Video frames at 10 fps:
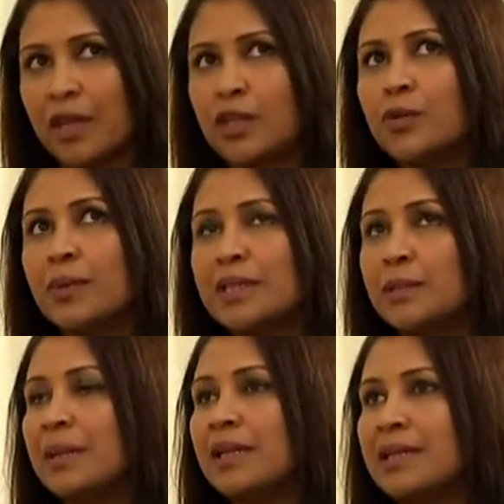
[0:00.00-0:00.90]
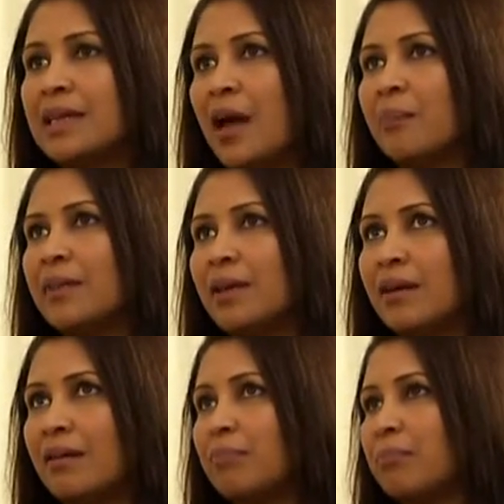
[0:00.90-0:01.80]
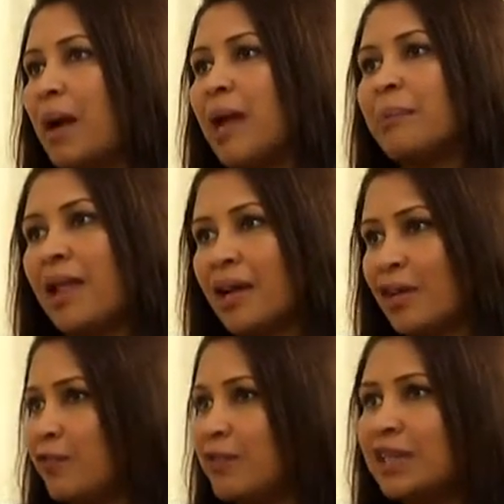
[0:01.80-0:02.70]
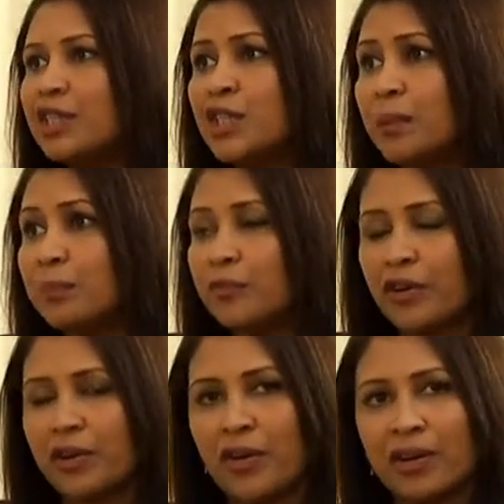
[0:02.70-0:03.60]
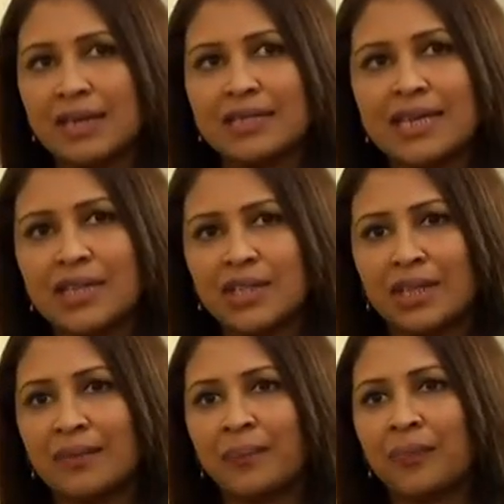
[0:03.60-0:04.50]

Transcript: towards building up the pipeline of leadership for an organization.